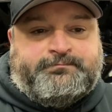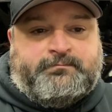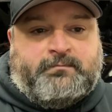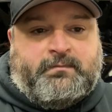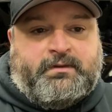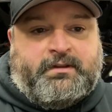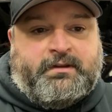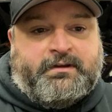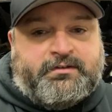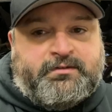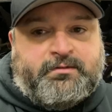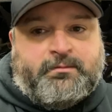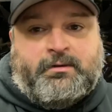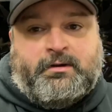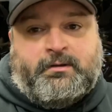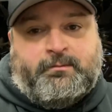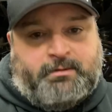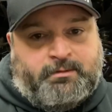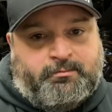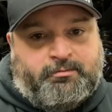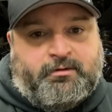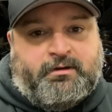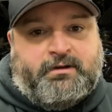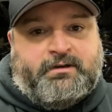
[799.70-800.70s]
Things are going to
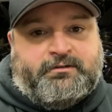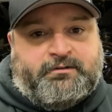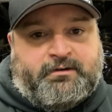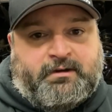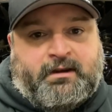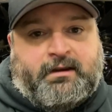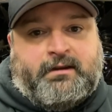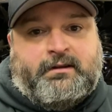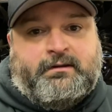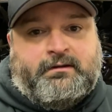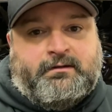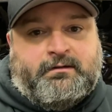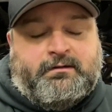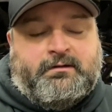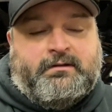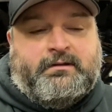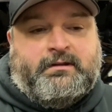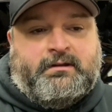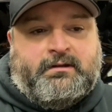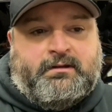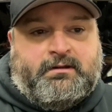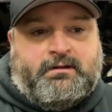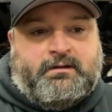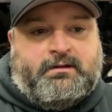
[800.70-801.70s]
be pretty trick.
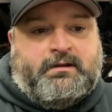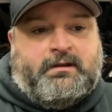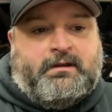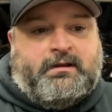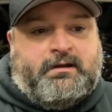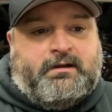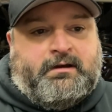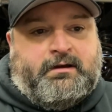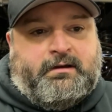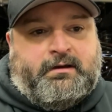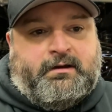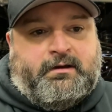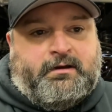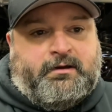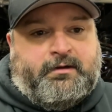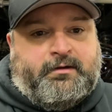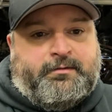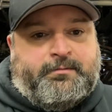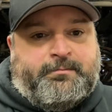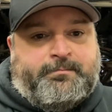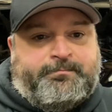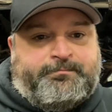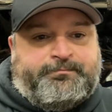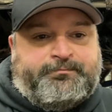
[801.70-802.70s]

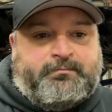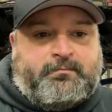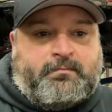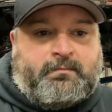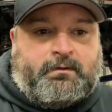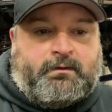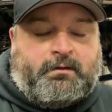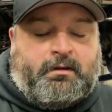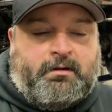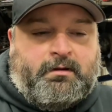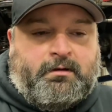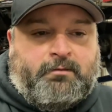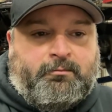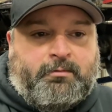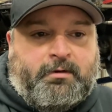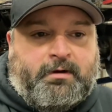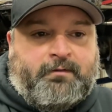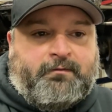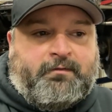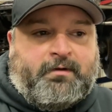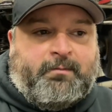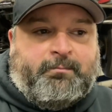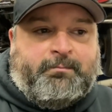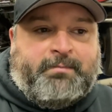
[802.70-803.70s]
One
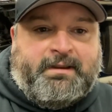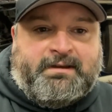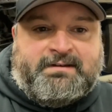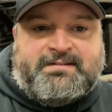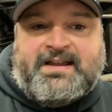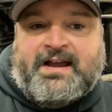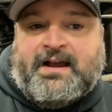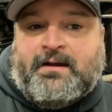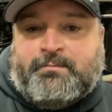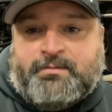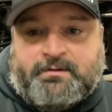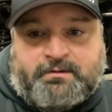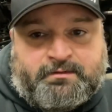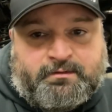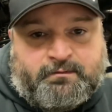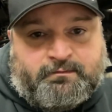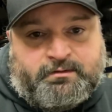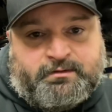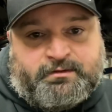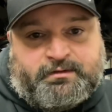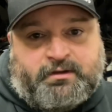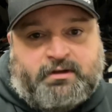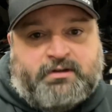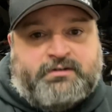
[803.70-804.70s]
of our big topics of
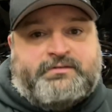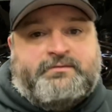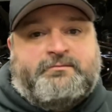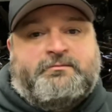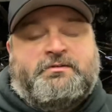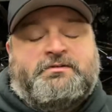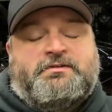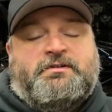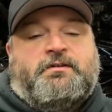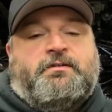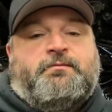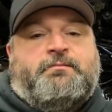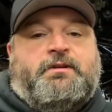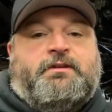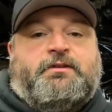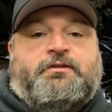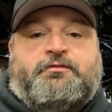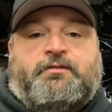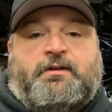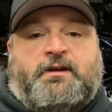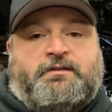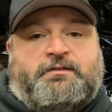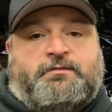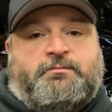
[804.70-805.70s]
discussion was going to be the
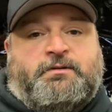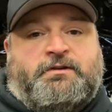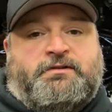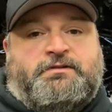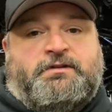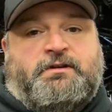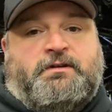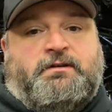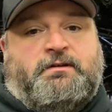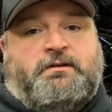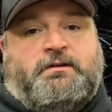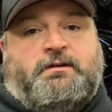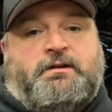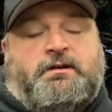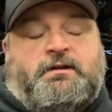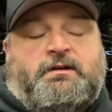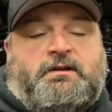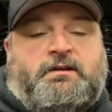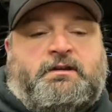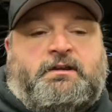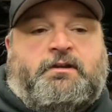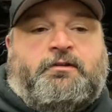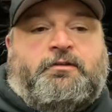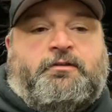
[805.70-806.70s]
transmission.
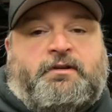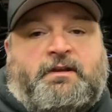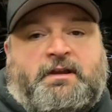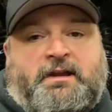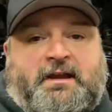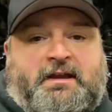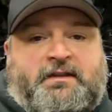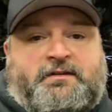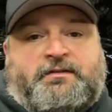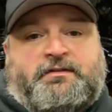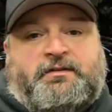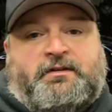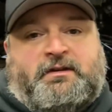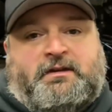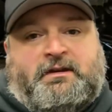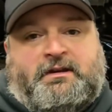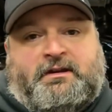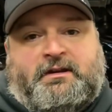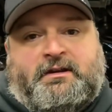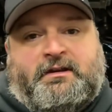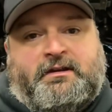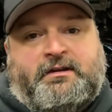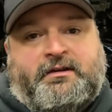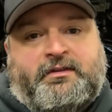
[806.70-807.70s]
He currently has
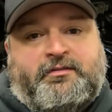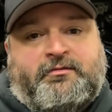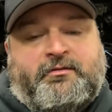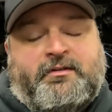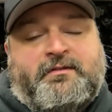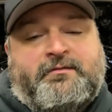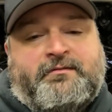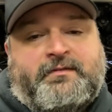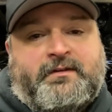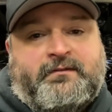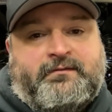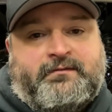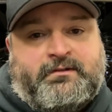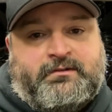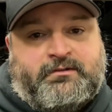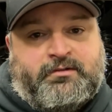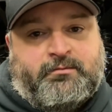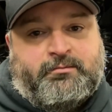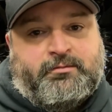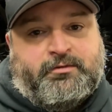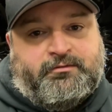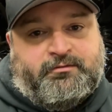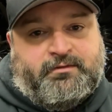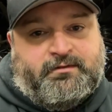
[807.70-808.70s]
a
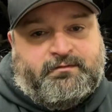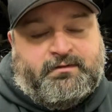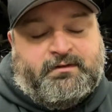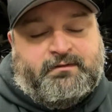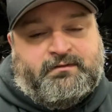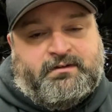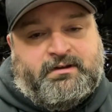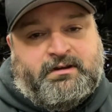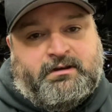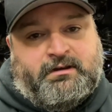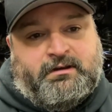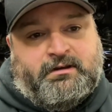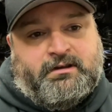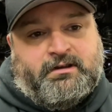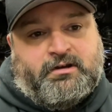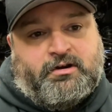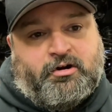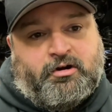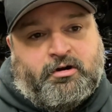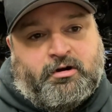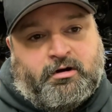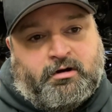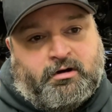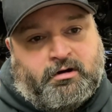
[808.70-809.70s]
turbo 350 in the
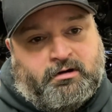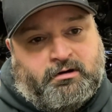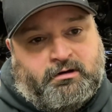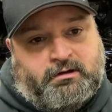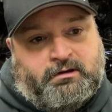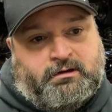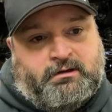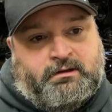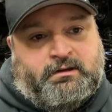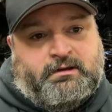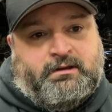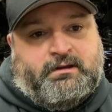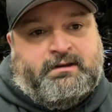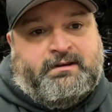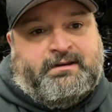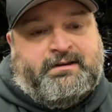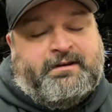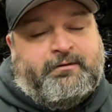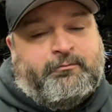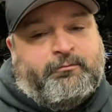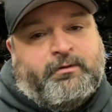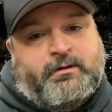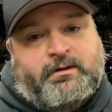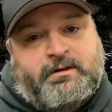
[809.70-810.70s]
car.
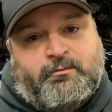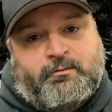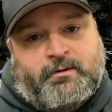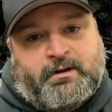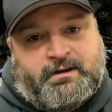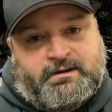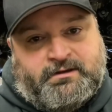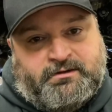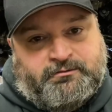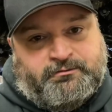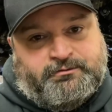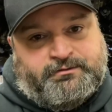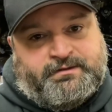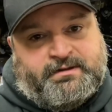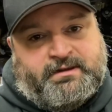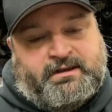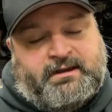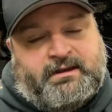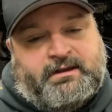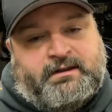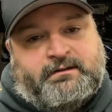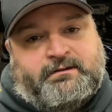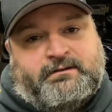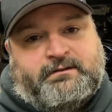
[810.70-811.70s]
Didn't really want to use
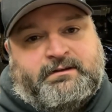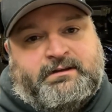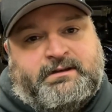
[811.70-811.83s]
that.